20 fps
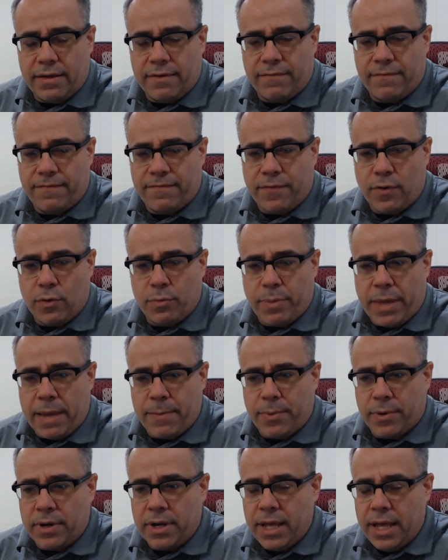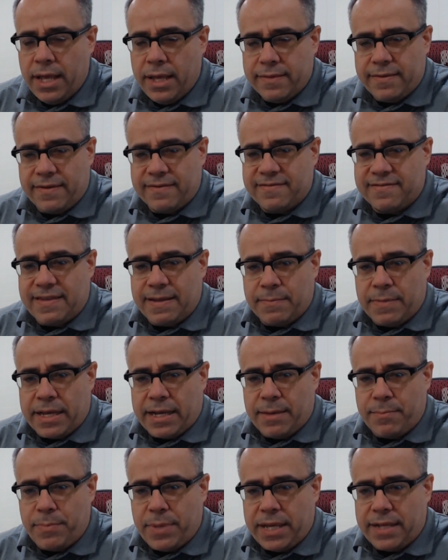fold paper. It doesn't seem
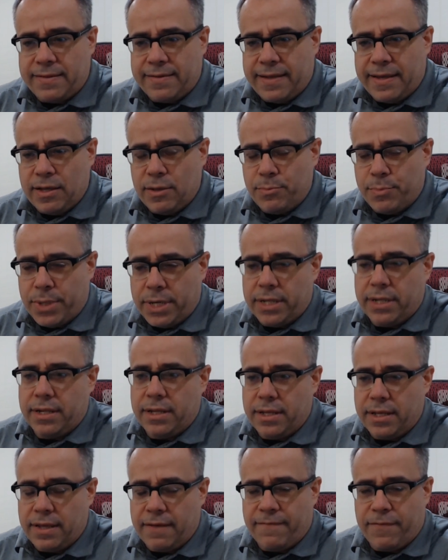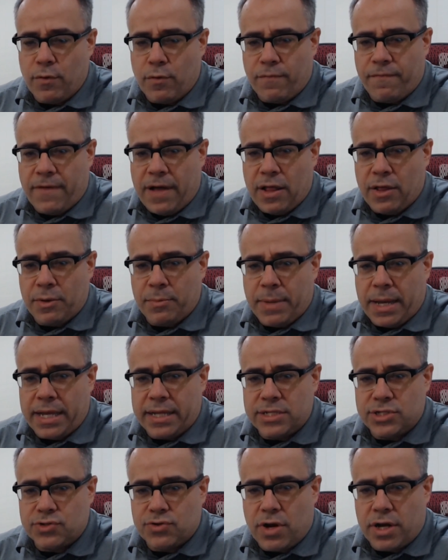like a big deal, but if you were following my
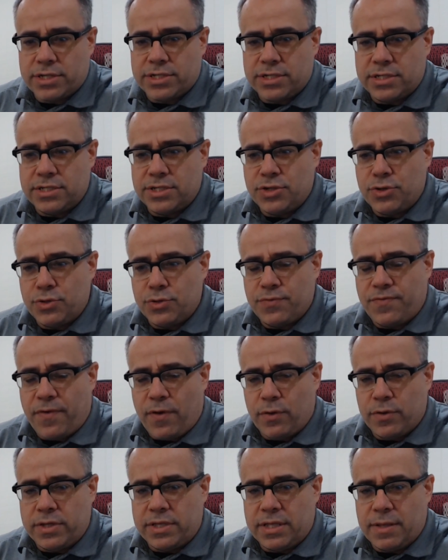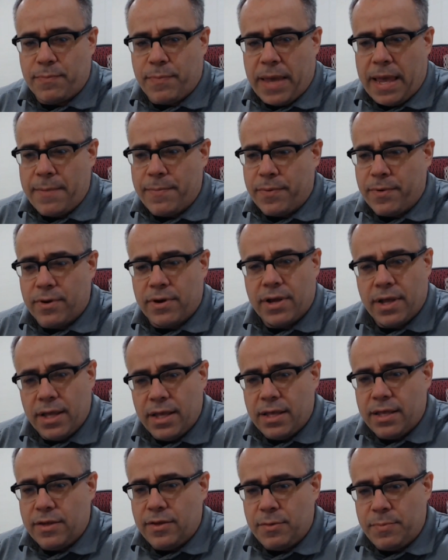instructions and you're folding the paper,
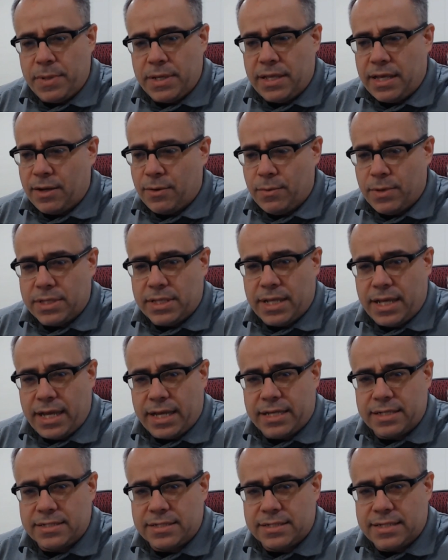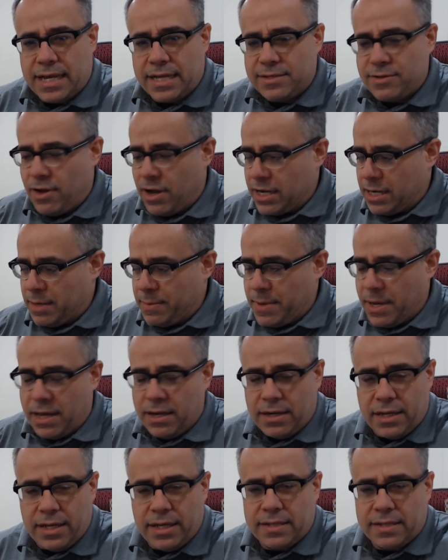you'd be like, what the heck is this guy talking about?